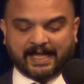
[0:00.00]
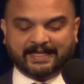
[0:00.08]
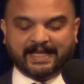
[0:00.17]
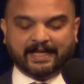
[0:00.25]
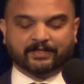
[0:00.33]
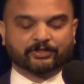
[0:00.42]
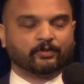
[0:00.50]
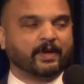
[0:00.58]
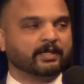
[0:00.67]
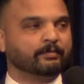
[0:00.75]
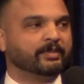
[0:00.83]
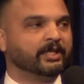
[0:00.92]
and gained us
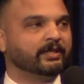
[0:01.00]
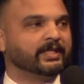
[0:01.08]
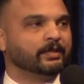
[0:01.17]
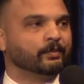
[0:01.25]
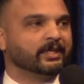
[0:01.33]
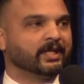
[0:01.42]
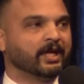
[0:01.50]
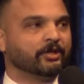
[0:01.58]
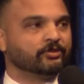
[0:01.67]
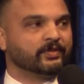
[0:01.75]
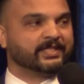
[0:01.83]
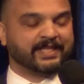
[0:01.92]
credibility with the
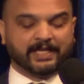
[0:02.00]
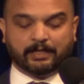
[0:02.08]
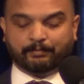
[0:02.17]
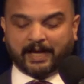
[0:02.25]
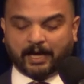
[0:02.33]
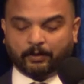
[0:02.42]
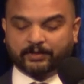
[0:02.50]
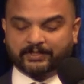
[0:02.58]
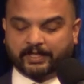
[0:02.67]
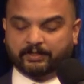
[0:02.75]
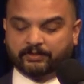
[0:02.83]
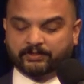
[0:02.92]
country's key power
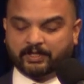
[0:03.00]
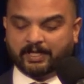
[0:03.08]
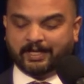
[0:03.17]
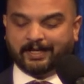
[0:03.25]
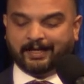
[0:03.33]
centers,